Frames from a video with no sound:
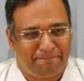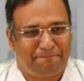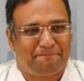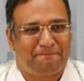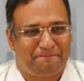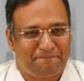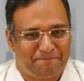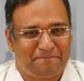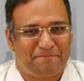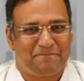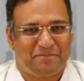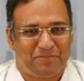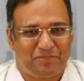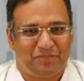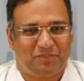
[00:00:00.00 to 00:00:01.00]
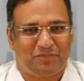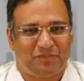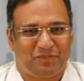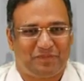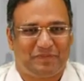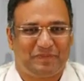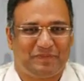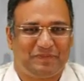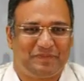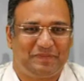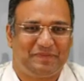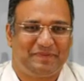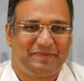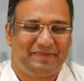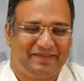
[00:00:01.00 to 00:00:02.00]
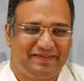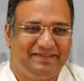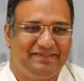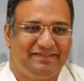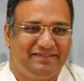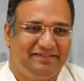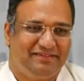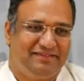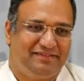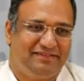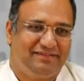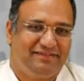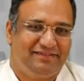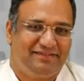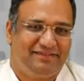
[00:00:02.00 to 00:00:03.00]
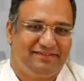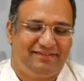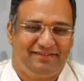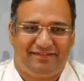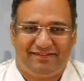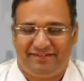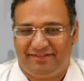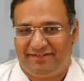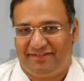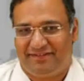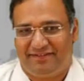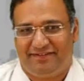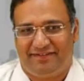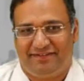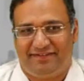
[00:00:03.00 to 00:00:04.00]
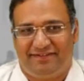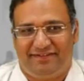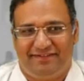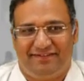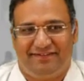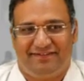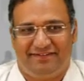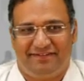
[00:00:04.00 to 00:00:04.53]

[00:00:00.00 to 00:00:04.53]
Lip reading: This person isn't speaking.